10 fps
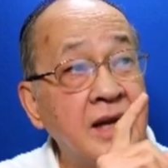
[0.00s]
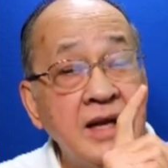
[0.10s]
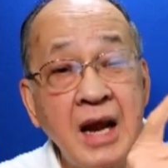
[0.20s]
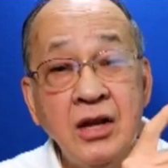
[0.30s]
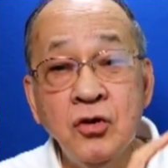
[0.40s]

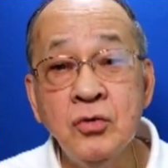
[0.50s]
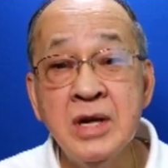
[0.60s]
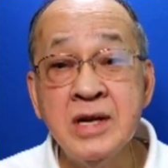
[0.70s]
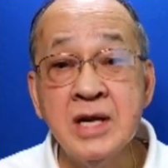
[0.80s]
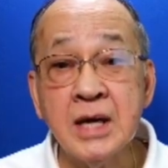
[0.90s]
and then you
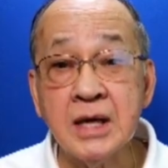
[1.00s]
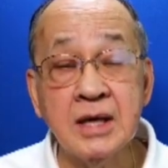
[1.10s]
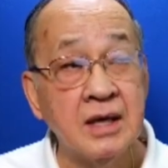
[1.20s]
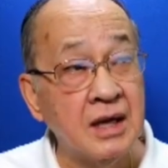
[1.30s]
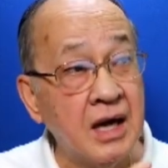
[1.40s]

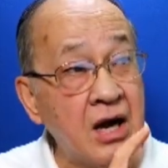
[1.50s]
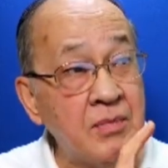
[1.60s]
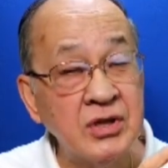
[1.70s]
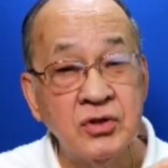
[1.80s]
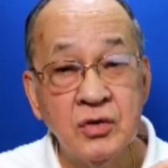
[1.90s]
deduct
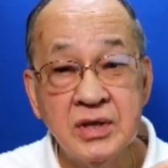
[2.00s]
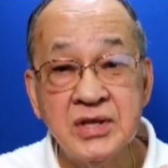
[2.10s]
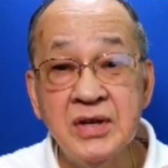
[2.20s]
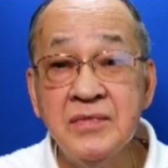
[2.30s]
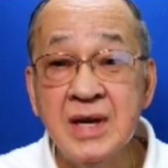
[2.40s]
how much you
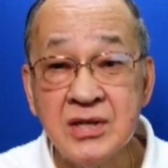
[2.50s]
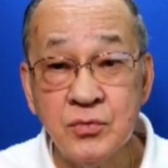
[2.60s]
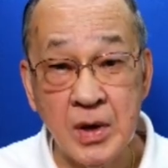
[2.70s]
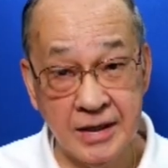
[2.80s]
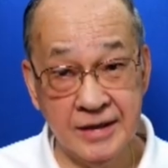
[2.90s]
receive,
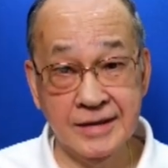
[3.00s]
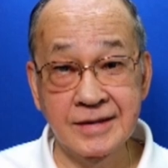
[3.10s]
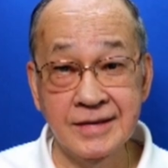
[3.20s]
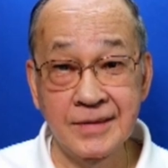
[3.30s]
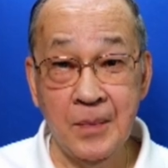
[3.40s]
guess what?
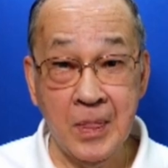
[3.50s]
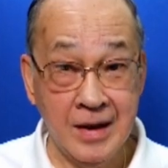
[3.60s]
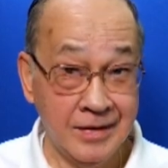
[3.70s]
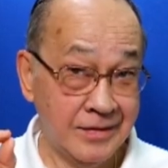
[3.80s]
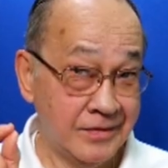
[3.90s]

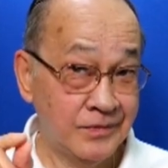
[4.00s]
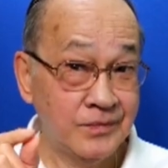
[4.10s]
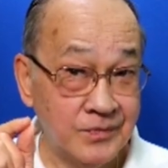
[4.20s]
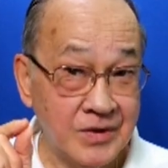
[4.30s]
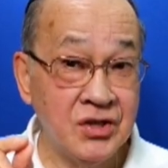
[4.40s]

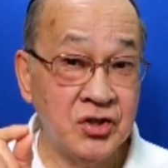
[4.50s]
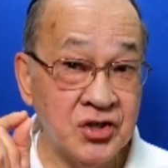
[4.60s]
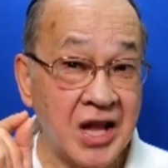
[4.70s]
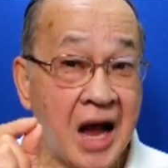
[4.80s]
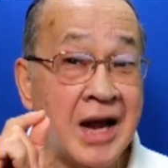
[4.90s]
This
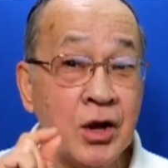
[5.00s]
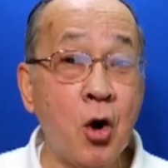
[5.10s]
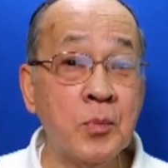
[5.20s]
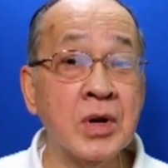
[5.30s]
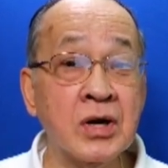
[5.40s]
is the
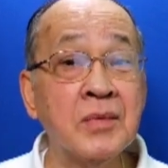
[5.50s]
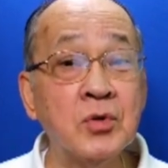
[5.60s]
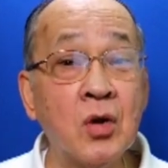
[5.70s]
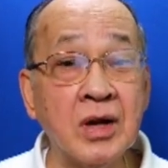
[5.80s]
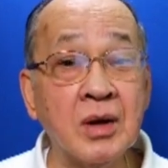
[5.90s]
eye-opener
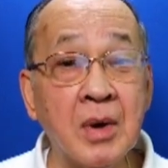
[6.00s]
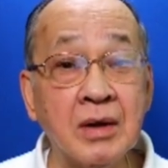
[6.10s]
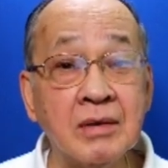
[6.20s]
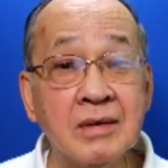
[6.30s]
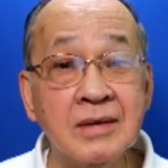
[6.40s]
I'm talking
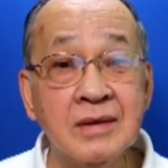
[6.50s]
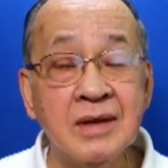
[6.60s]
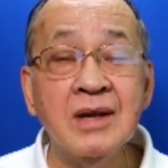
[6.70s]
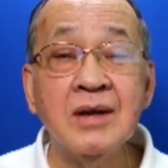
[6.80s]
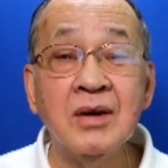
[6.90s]
about.
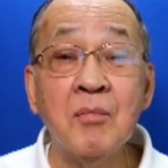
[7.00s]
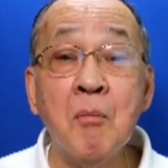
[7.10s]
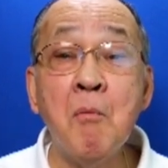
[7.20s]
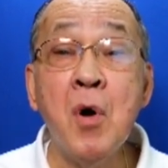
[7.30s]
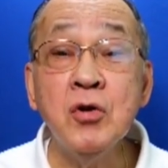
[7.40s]

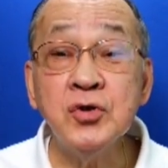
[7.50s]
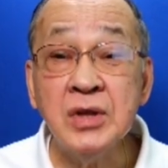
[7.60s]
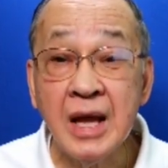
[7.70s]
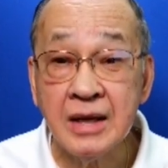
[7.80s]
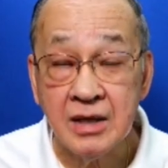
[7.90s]

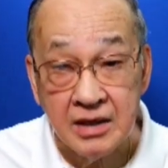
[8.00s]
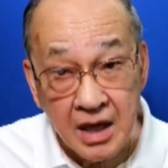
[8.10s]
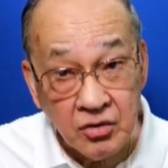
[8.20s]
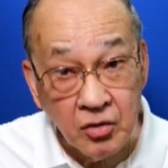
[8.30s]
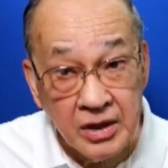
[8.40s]
Most likely,
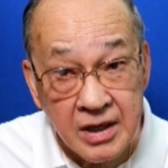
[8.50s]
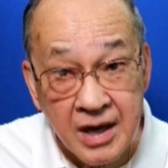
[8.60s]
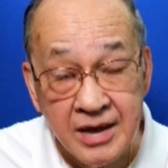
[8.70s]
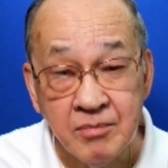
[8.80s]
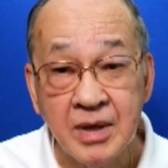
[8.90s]
not all the
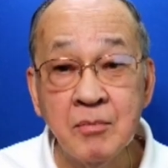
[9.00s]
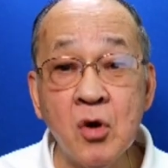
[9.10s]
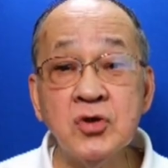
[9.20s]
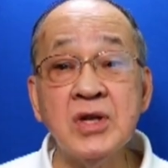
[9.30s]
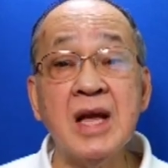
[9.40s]
time, but
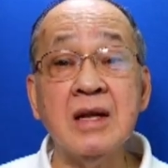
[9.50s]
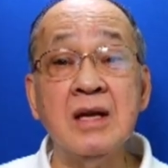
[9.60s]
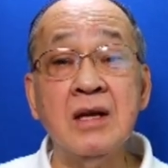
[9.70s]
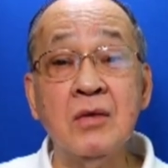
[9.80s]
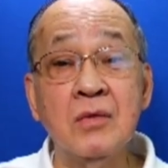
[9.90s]
most
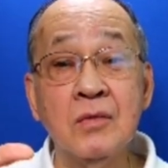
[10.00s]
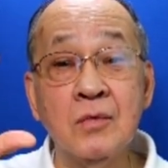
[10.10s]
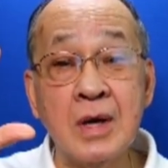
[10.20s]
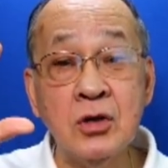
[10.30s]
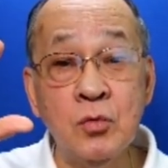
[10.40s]
likely,
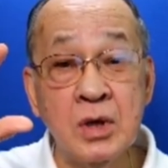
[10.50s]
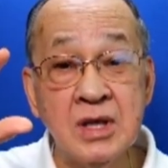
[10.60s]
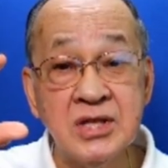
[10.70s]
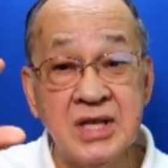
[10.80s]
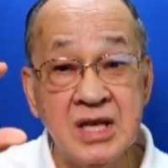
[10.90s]
what you
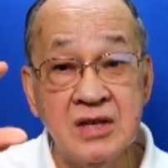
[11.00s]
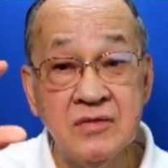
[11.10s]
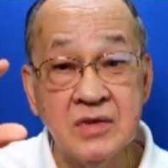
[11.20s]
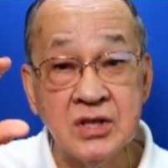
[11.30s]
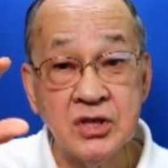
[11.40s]
will
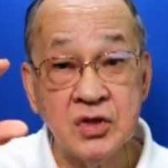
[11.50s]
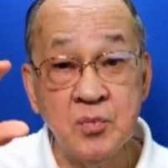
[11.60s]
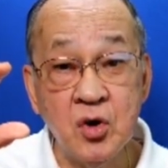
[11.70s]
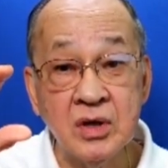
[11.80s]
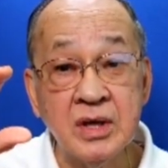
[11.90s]
receive is
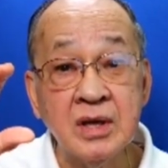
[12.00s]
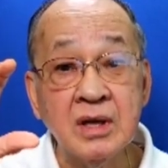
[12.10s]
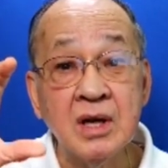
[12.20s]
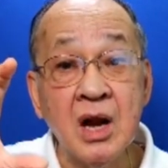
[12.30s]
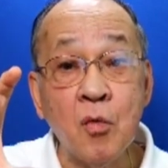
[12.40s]

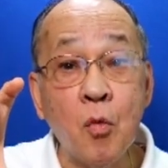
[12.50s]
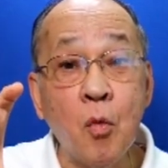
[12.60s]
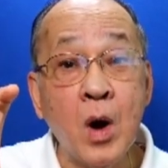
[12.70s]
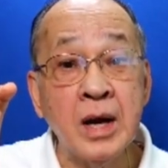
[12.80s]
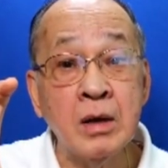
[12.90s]
smaller
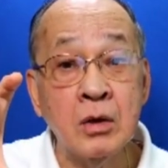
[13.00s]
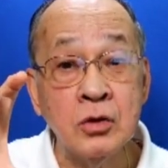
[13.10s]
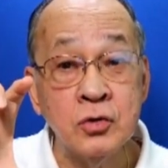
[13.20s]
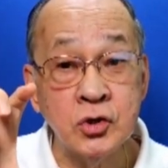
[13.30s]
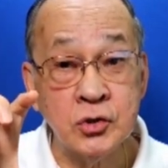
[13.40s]
than what
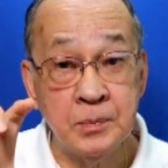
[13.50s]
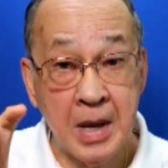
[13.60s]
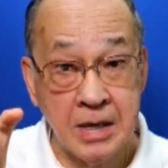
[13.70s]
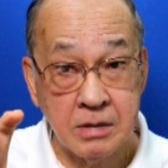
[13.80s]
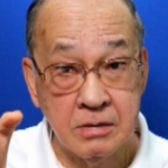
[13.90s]
you
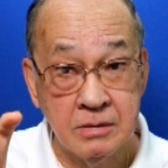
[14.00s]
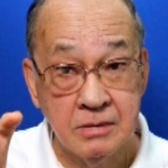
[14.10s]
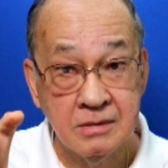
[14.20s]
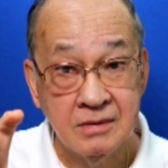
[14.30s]
spent.